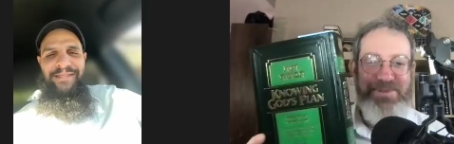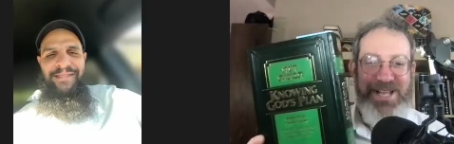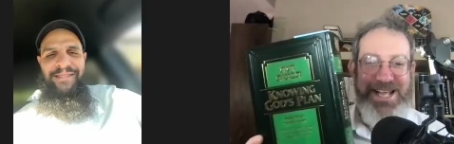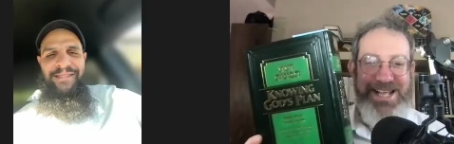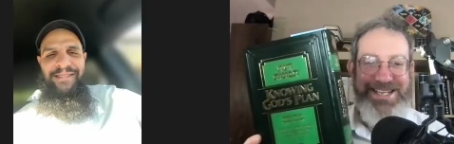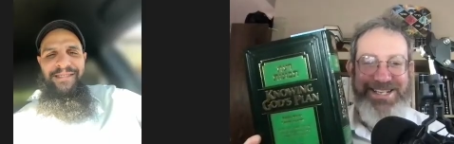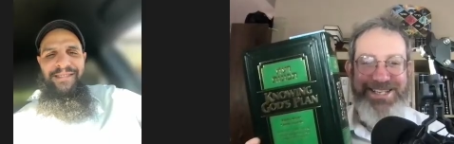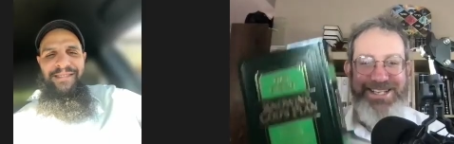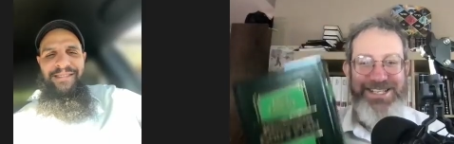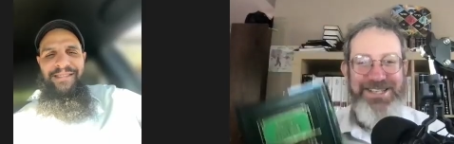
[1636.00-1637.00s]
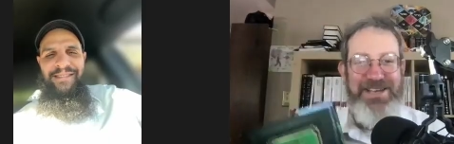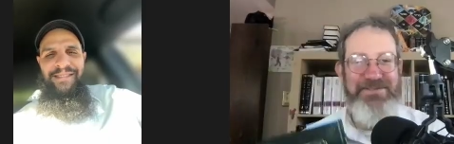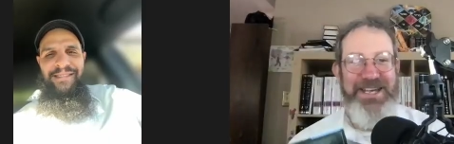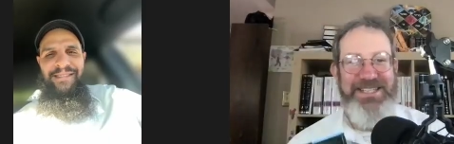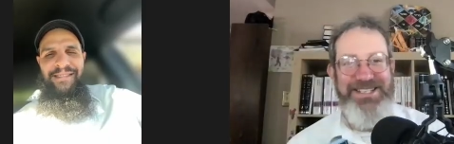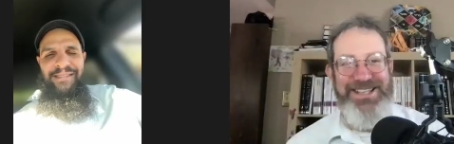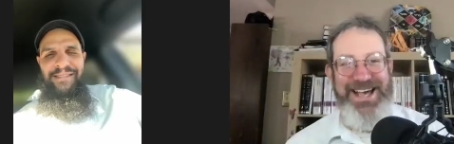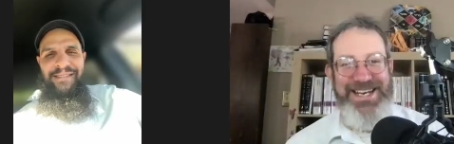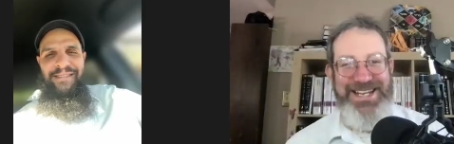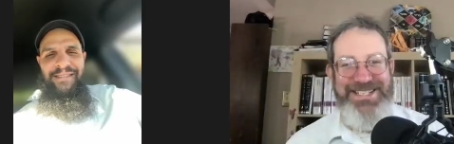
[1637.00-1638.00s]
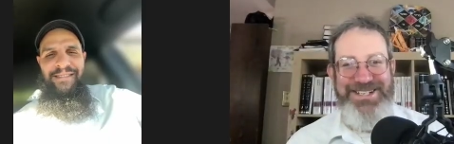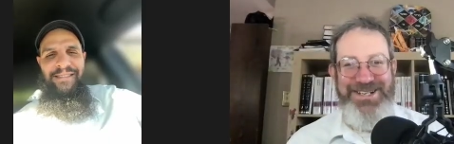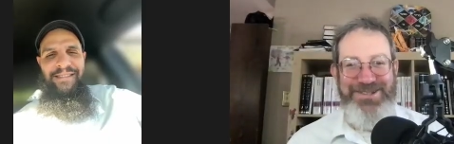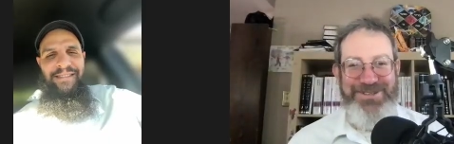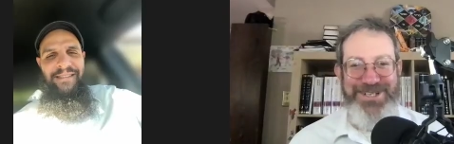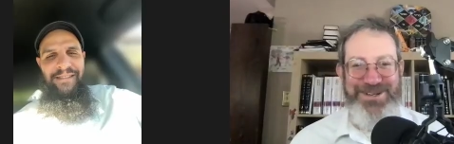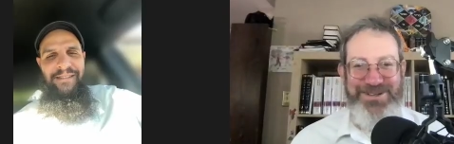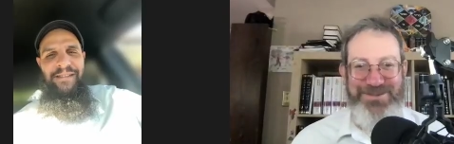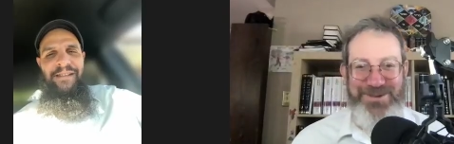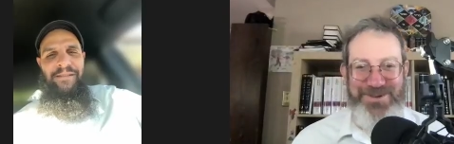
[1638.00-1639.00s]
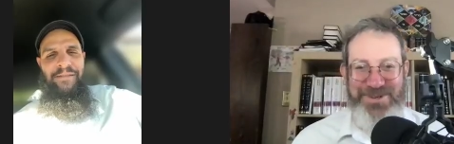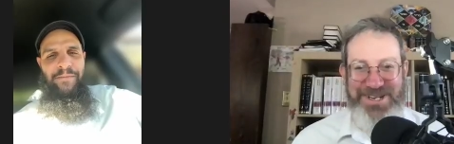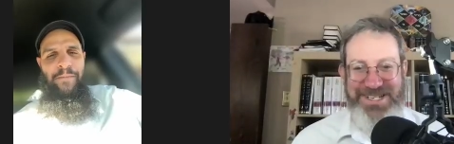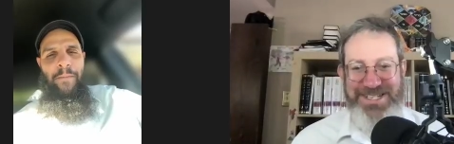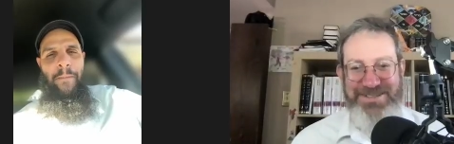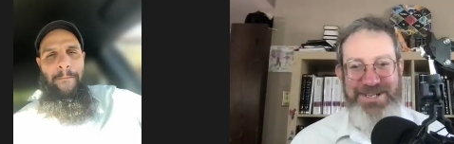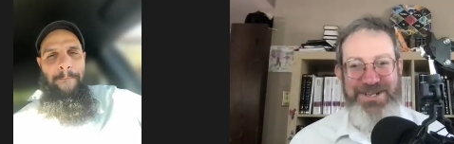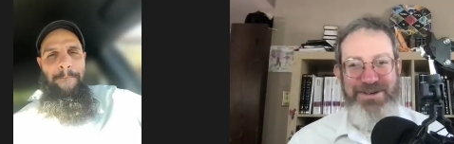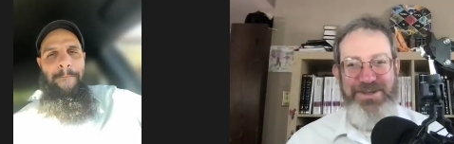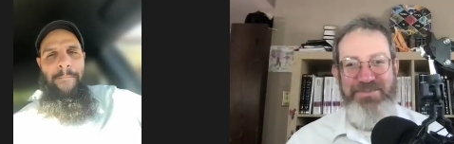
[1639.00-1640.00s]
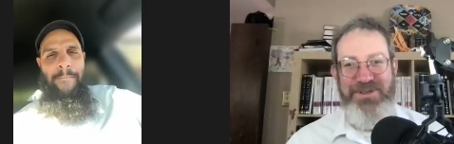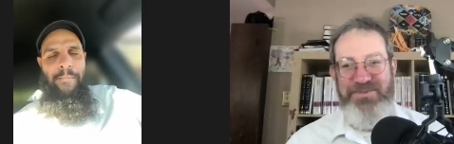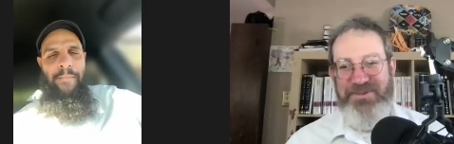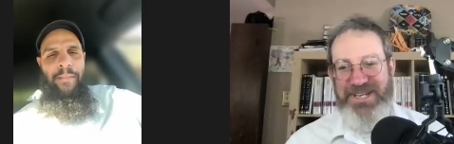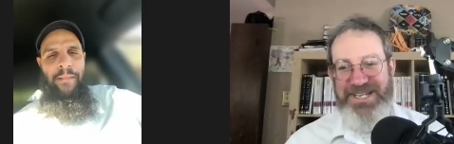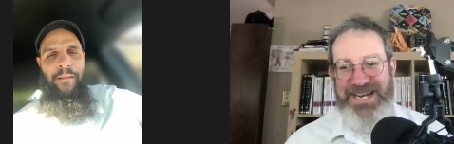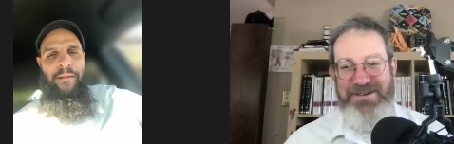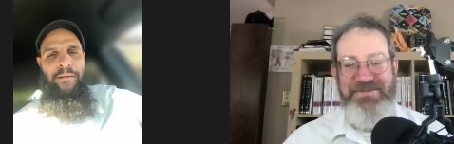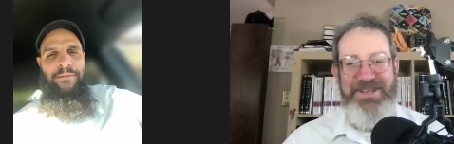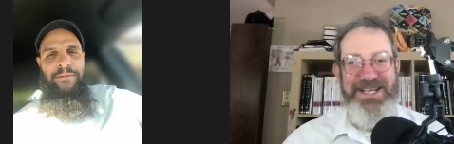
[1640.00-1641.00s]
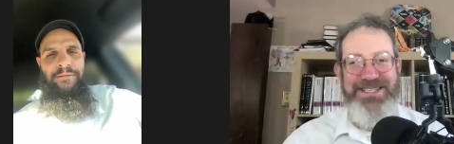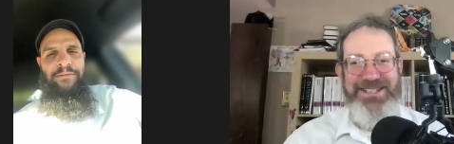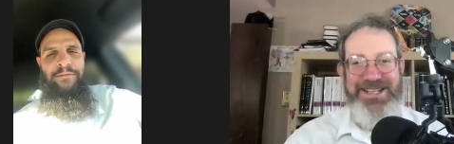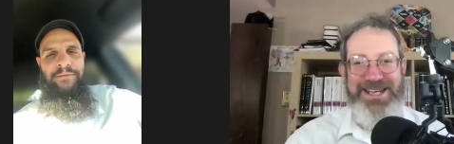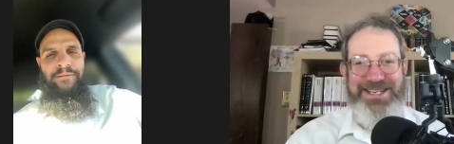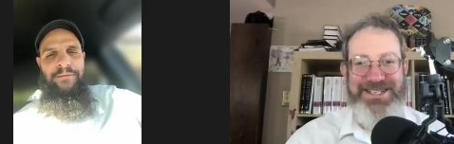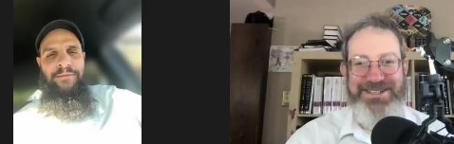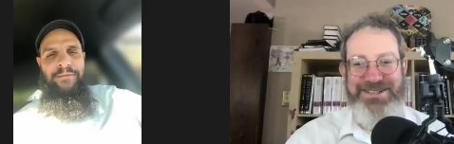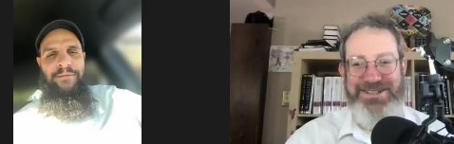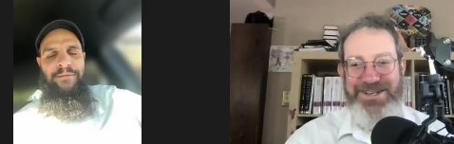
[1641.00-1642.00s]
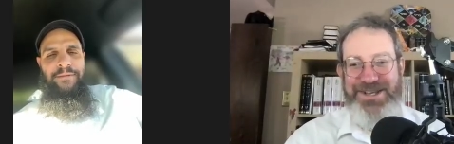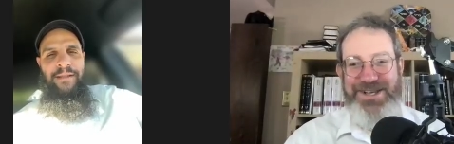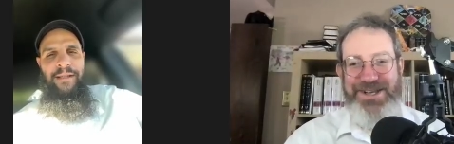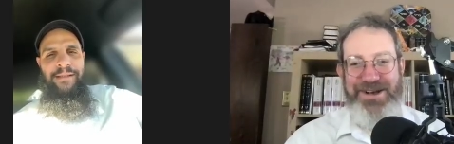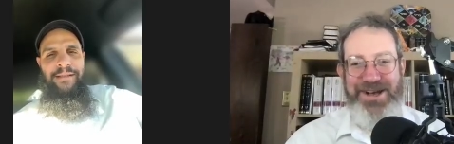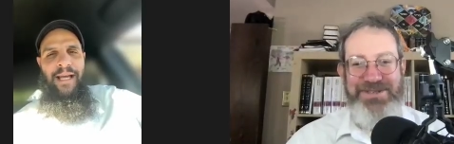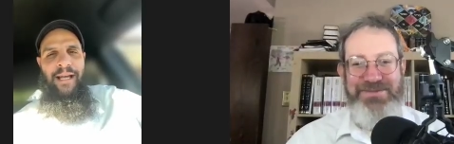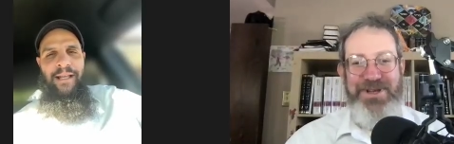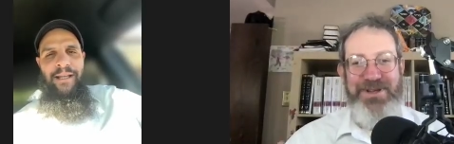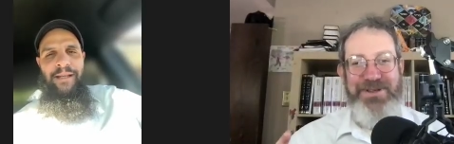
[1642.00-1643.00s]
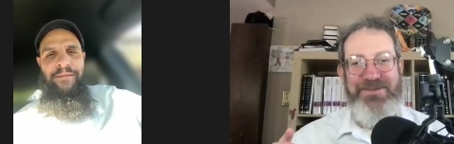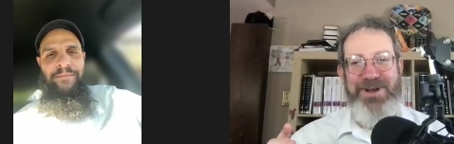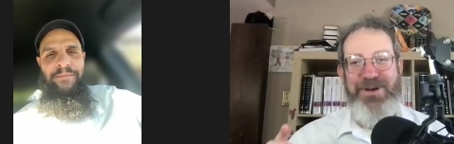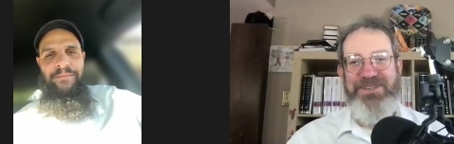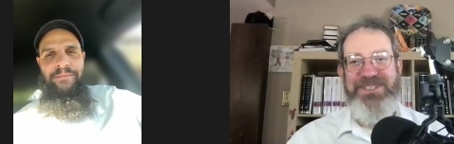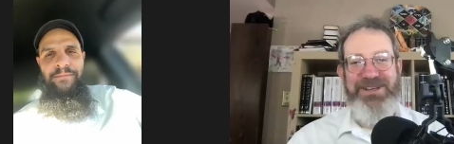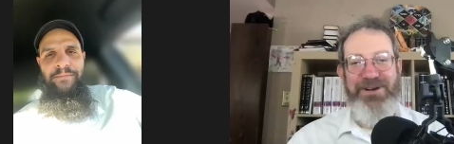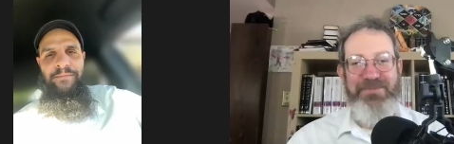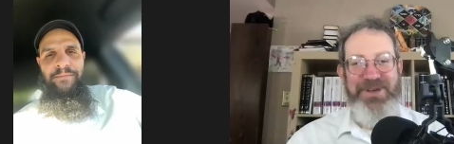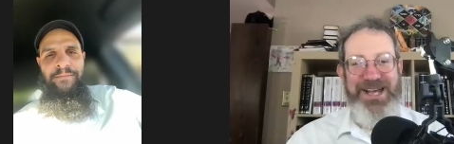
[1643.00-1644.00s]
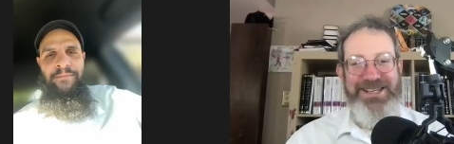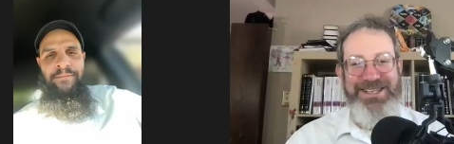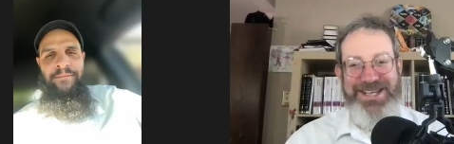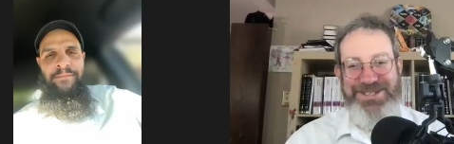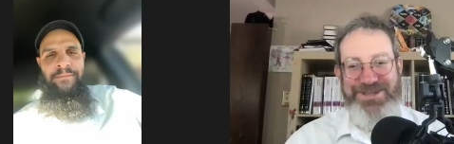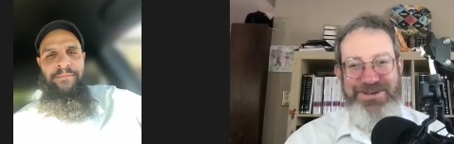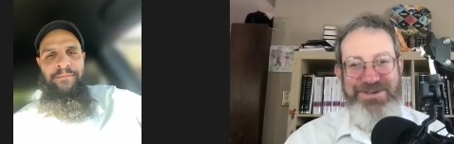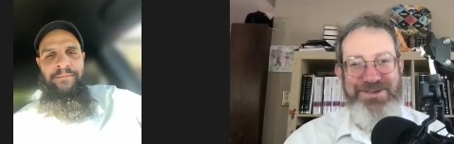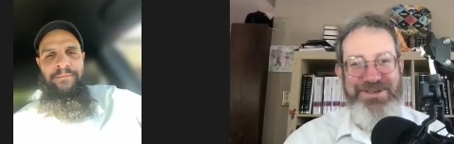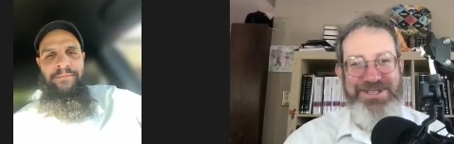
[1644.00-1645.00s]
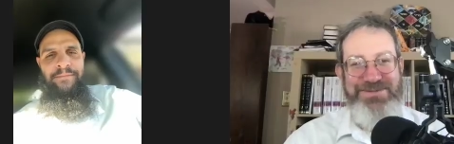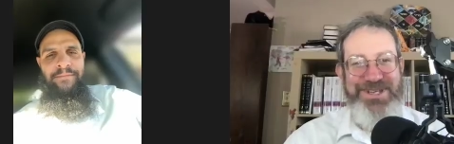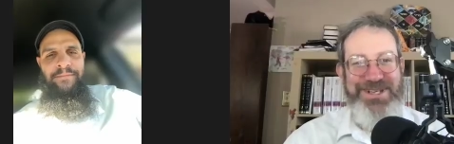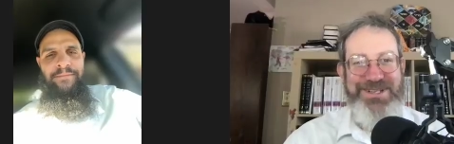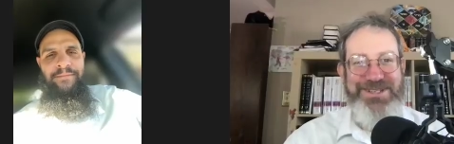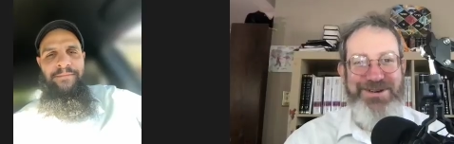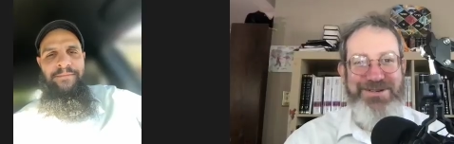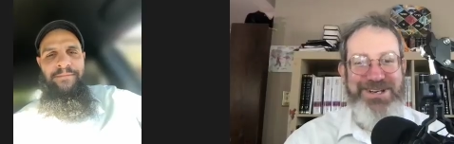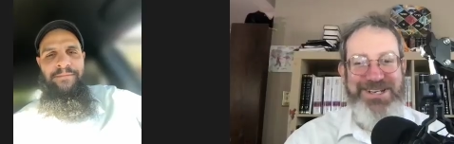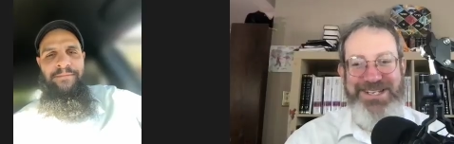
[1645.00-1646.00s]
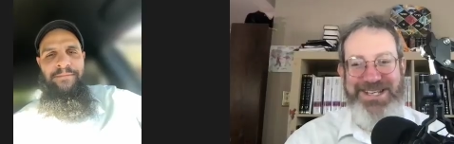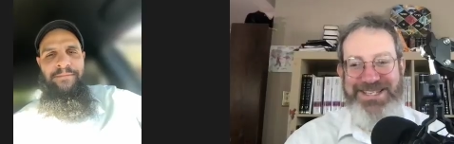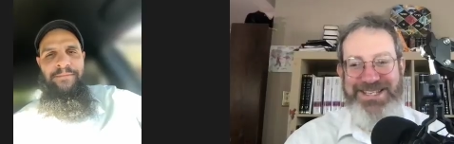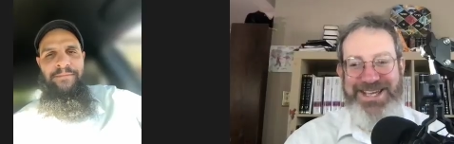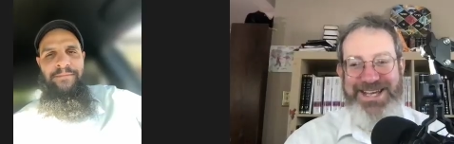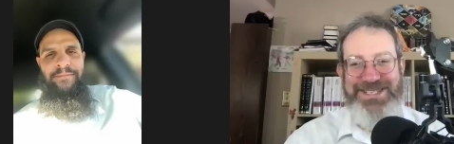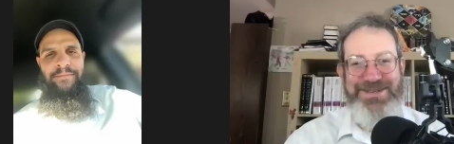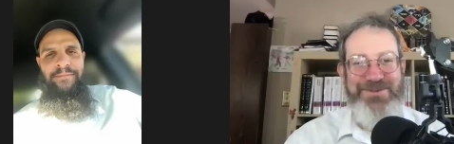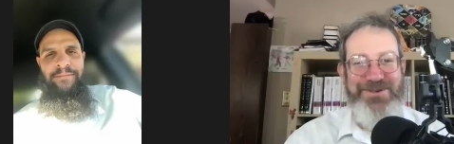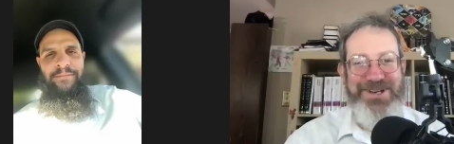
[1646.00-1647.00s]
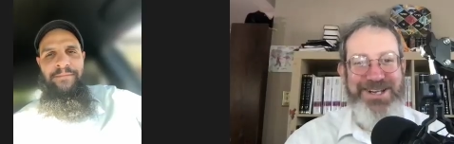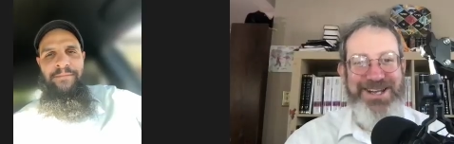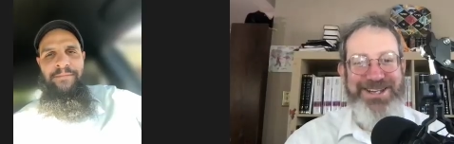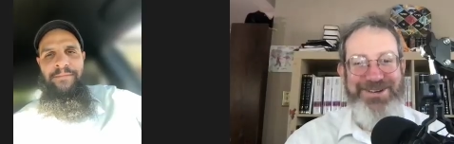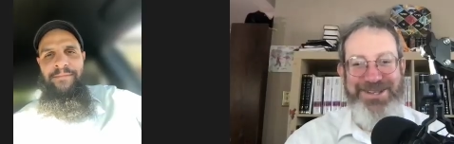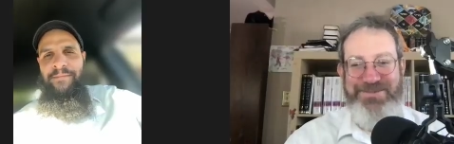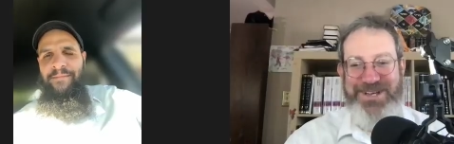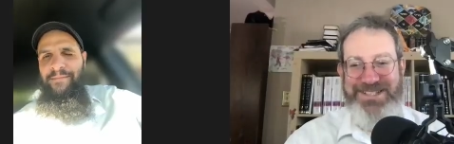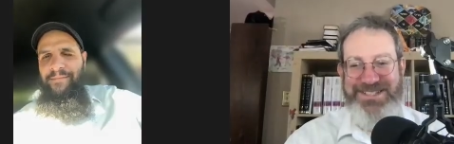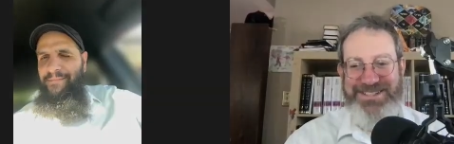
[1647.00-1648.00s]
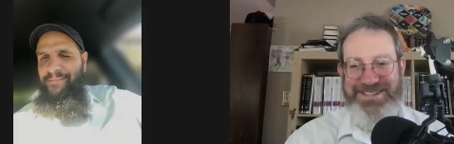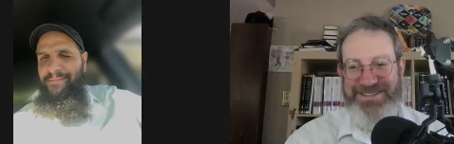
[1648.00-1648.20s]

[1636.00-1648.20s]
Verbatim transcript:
Speaker 1: plan, life gets a lot easier when you know the rule book when you know the blueprint everything gets a lot easier exactly so we we hope to see you all back again soon on sweet and good torah and the gates of mordecai all the best